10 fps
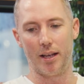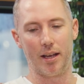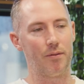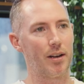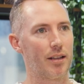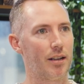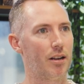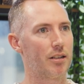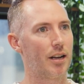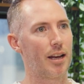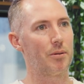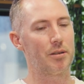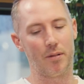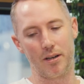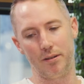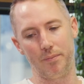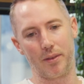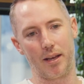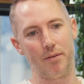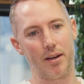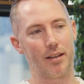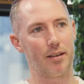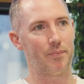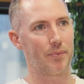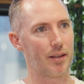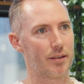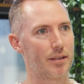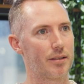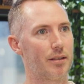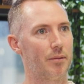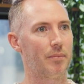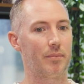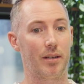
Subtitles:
every other large language model, every other system,